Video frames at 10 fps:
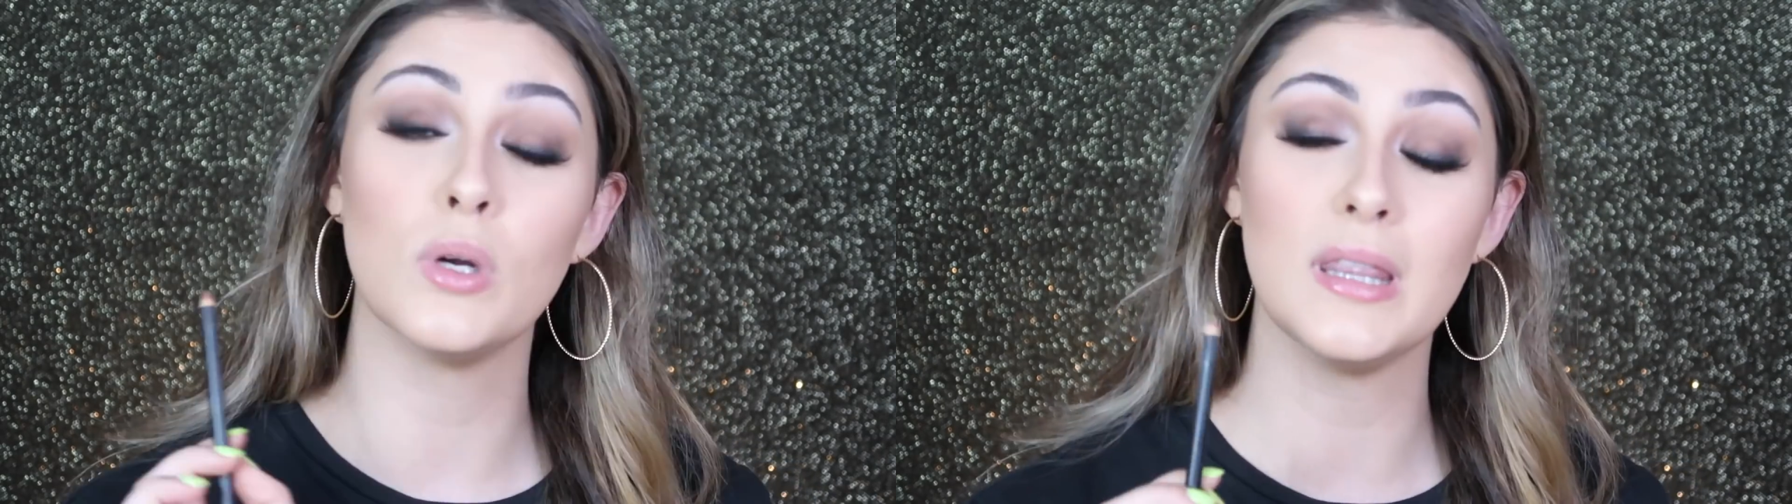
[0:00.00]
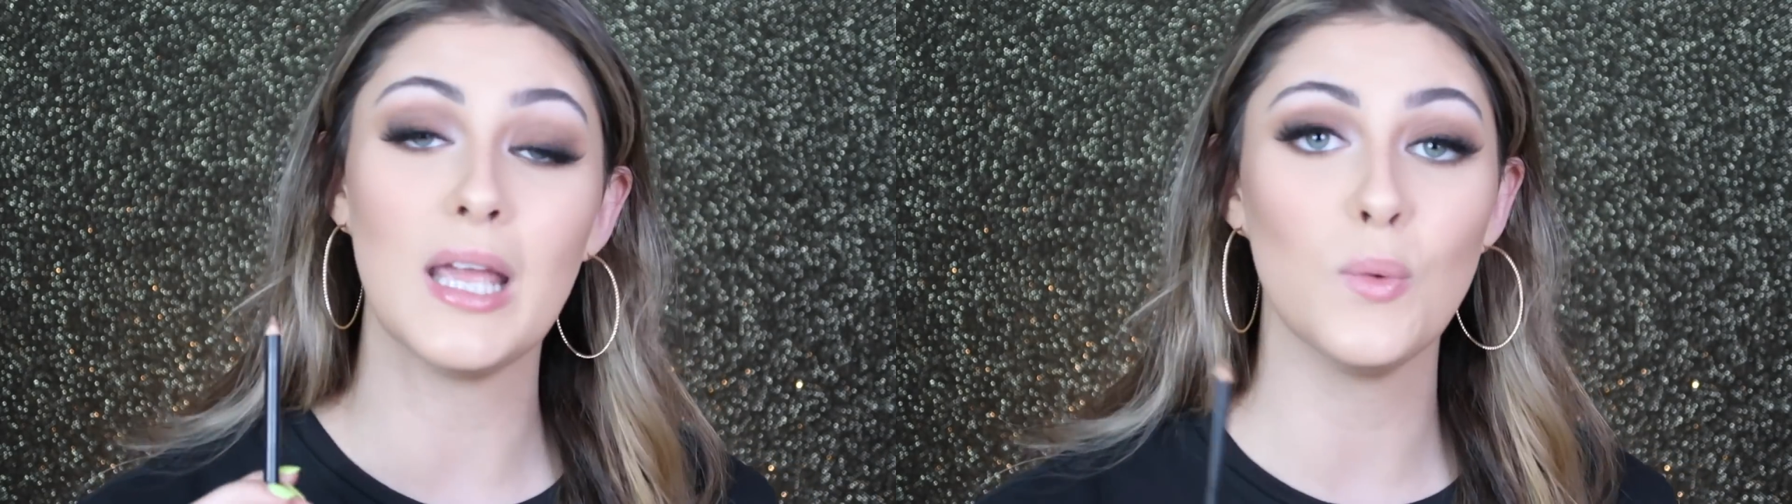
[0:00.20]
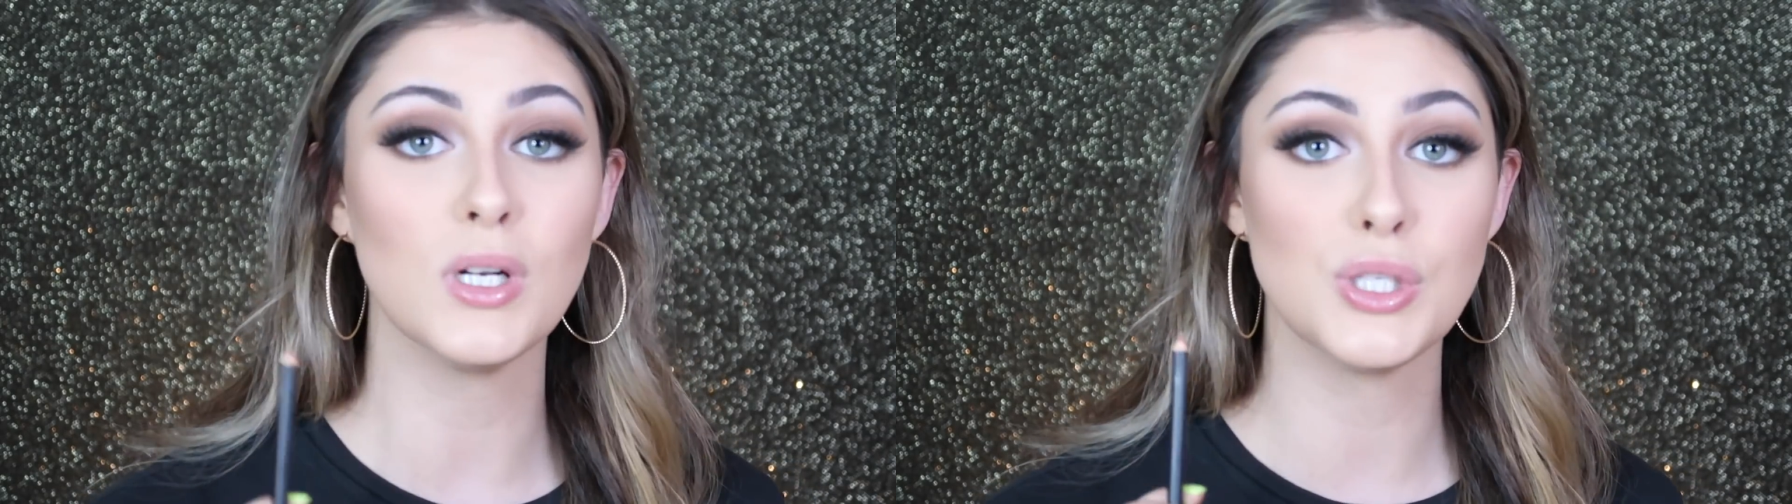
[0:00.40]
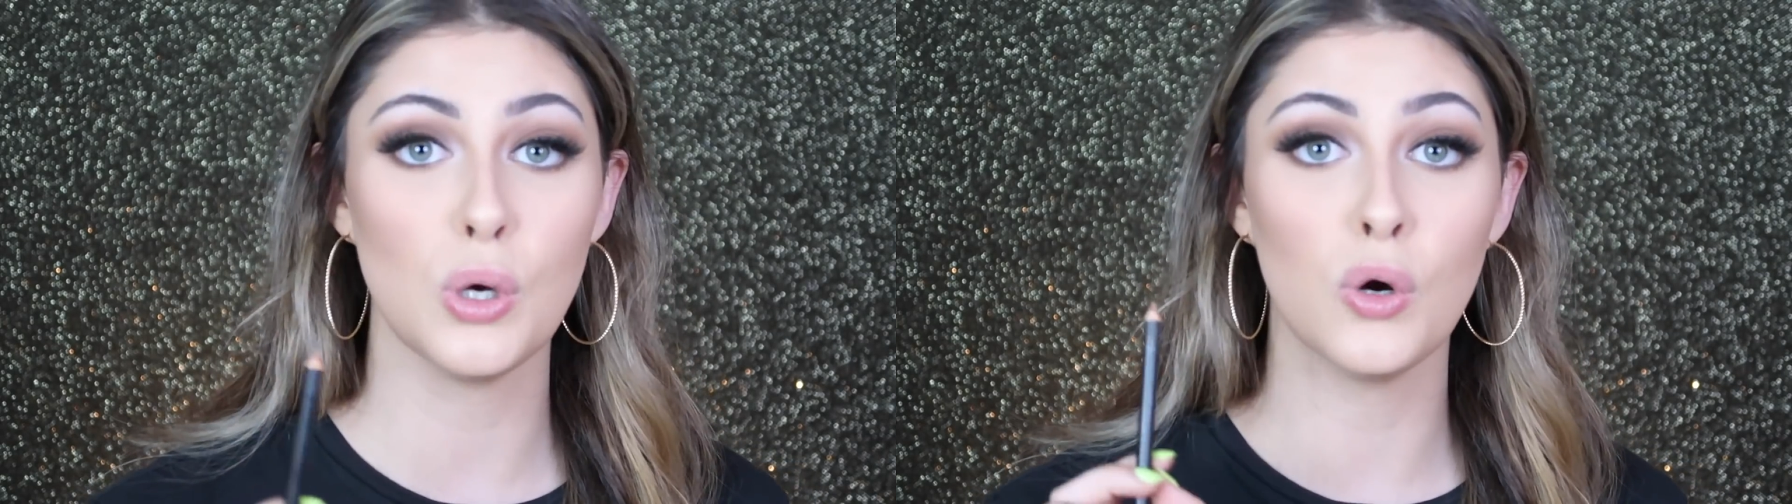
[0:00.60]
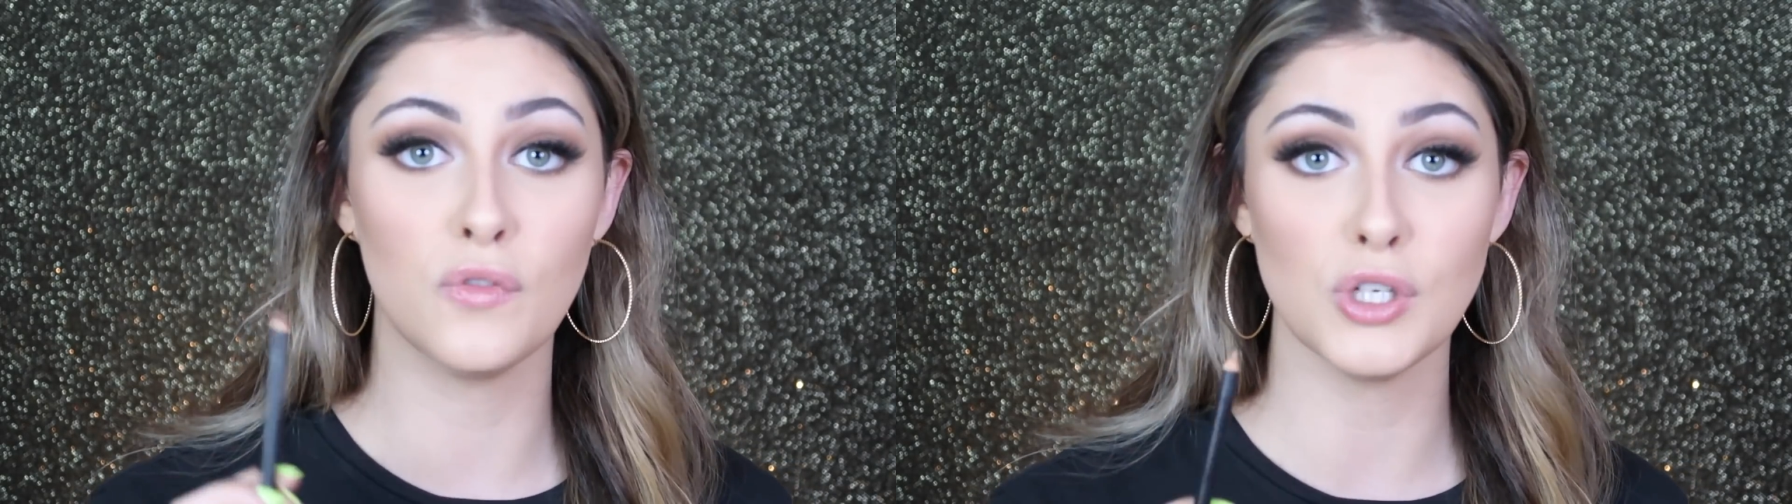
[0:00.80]
When they want
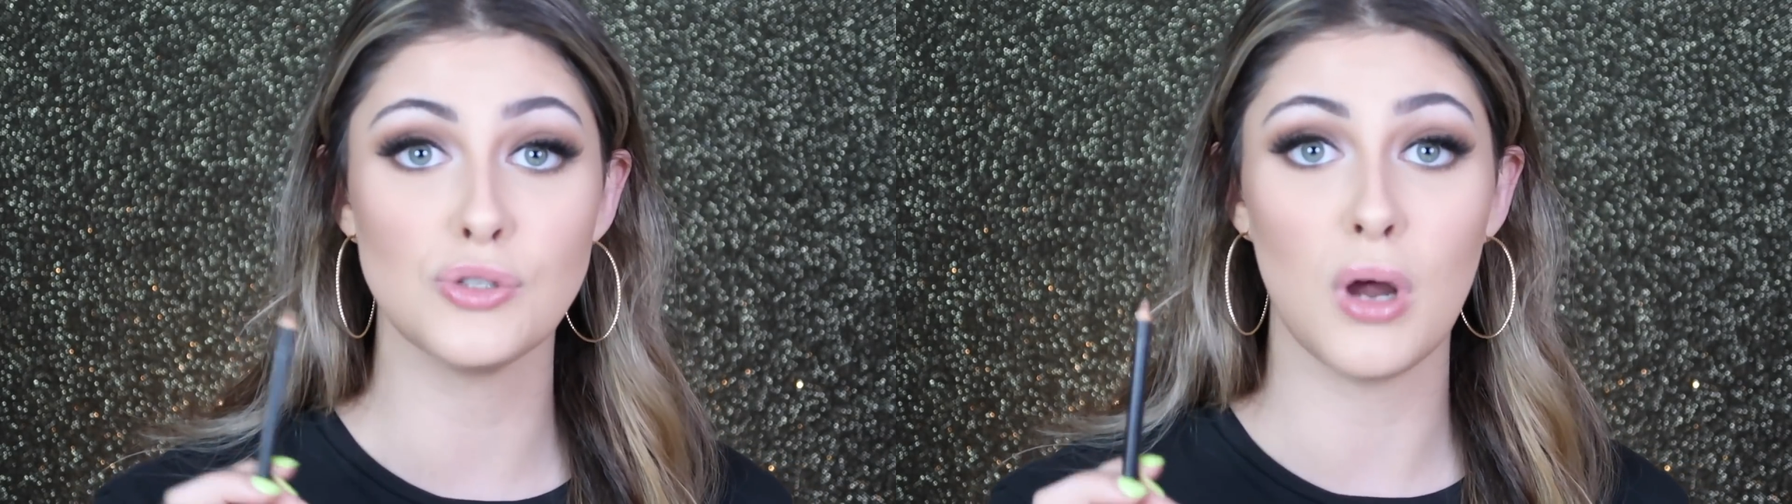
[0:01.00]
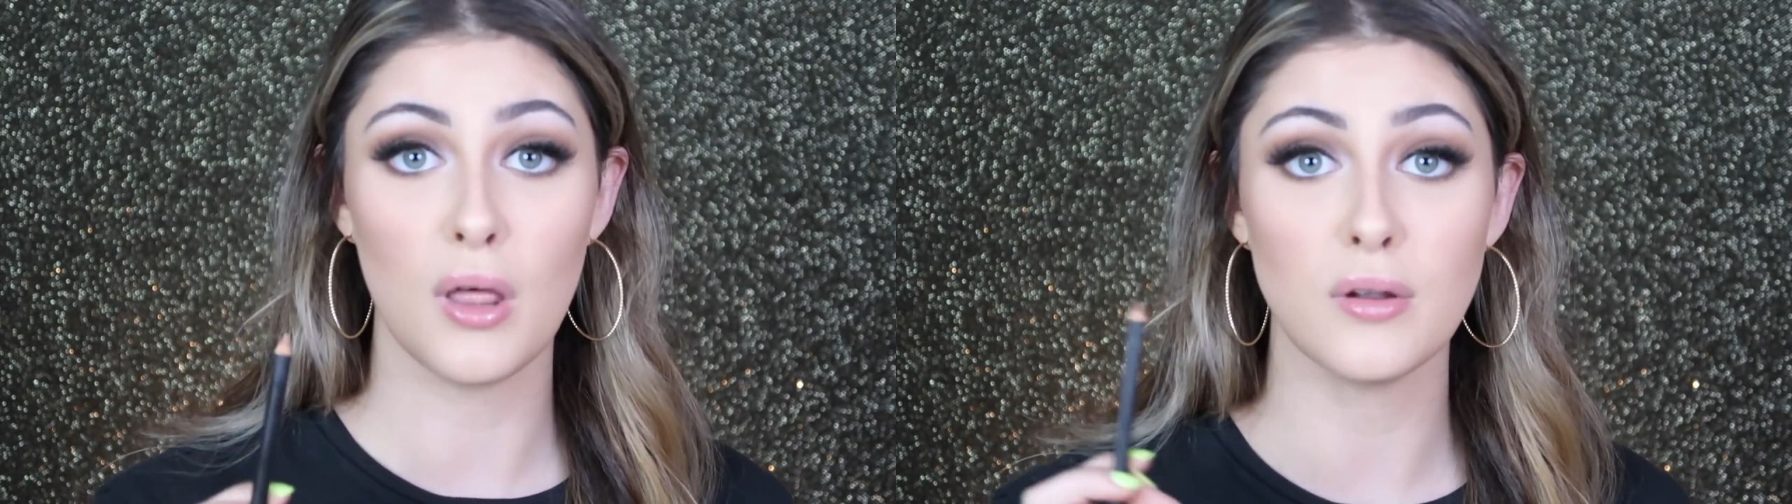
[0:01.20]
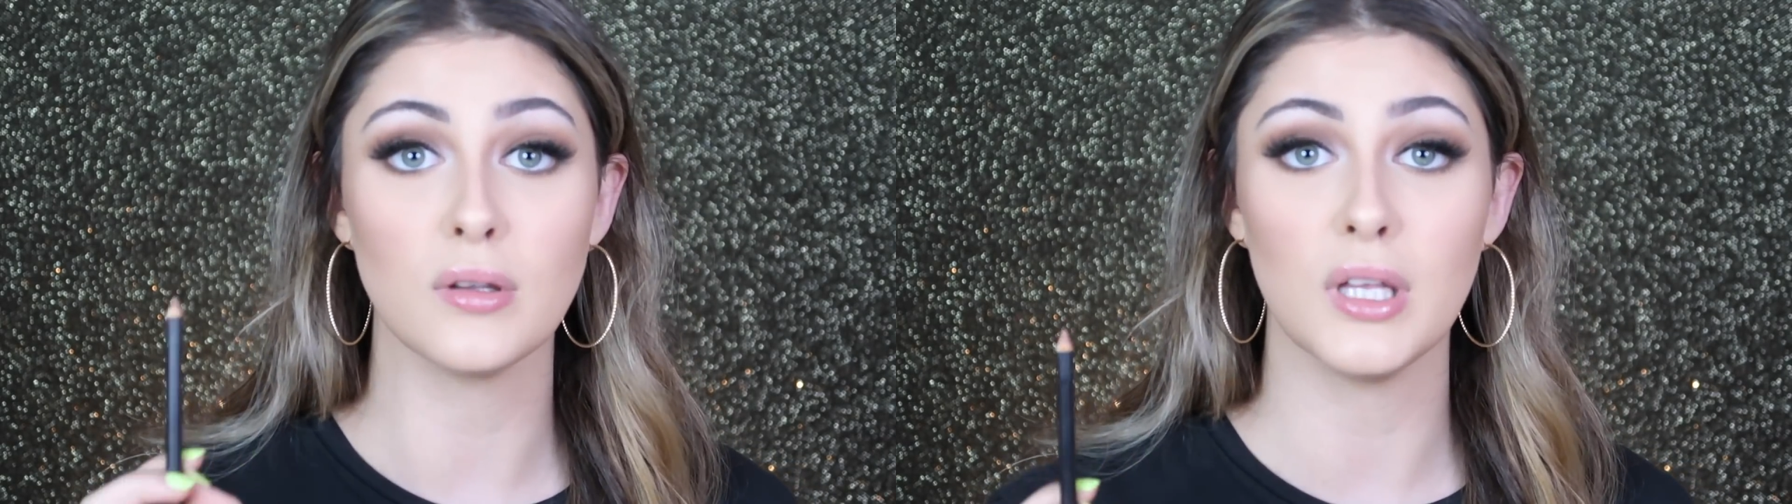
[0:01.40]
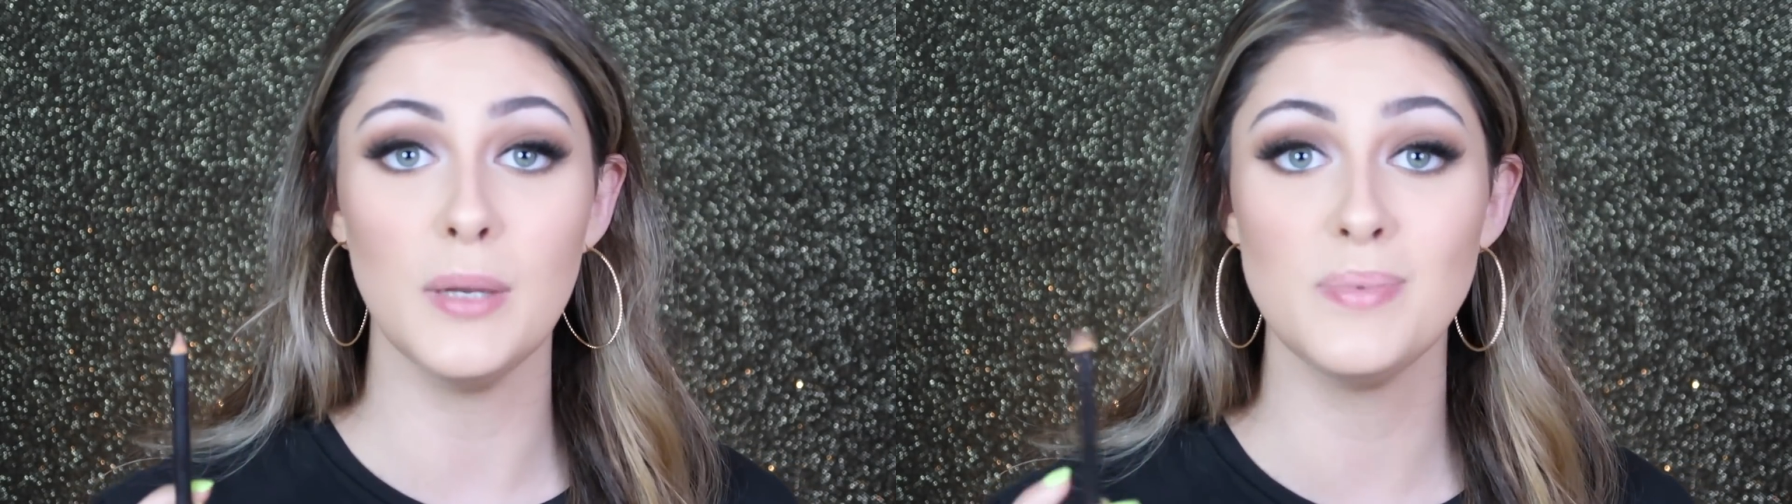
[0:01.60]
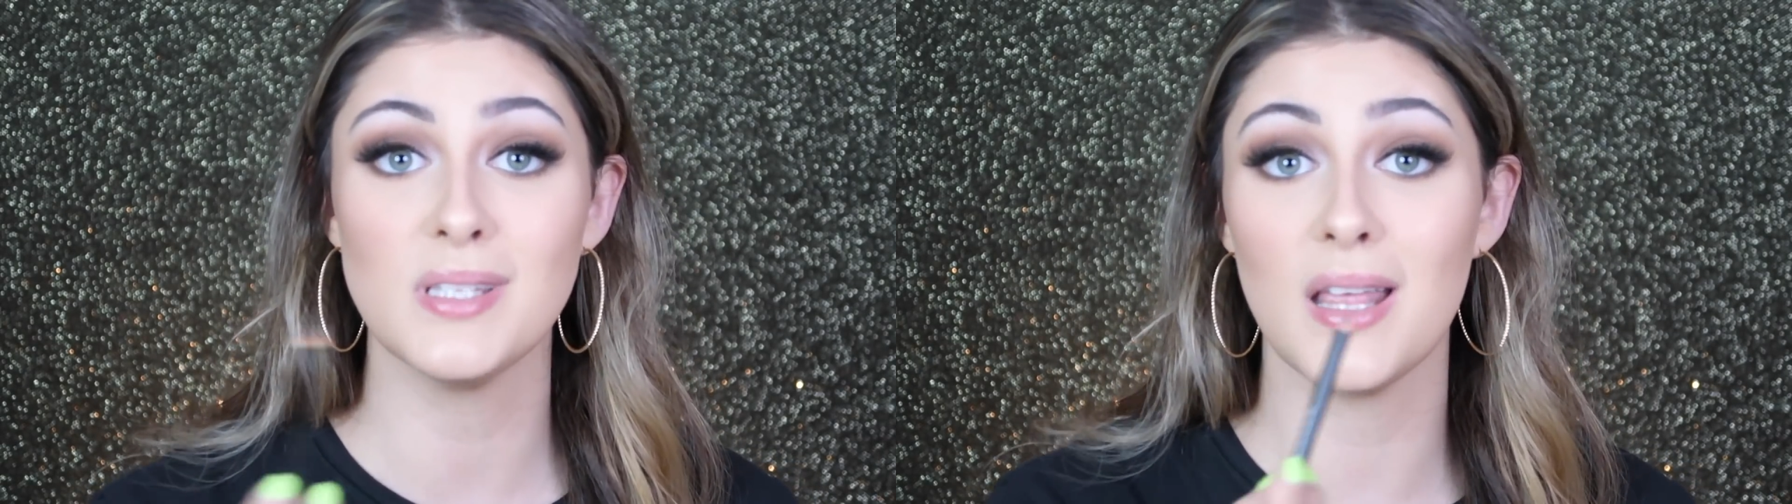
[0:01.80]
to overdraw their
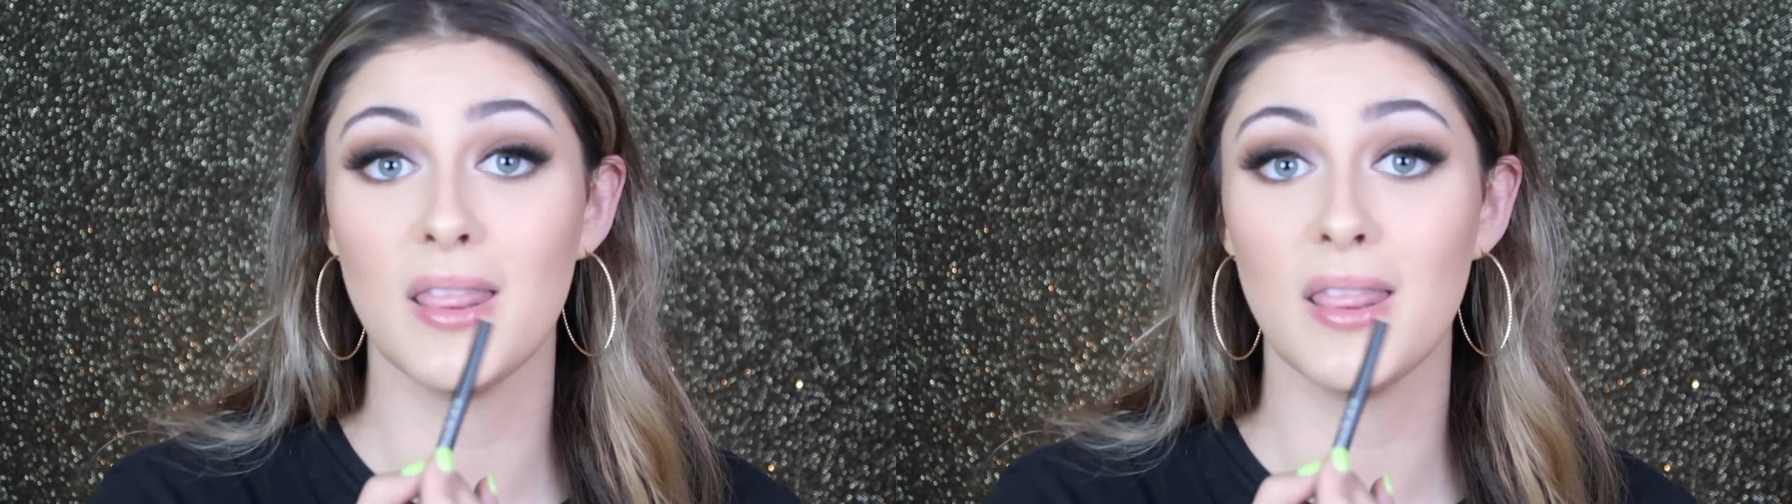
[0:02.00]
lips,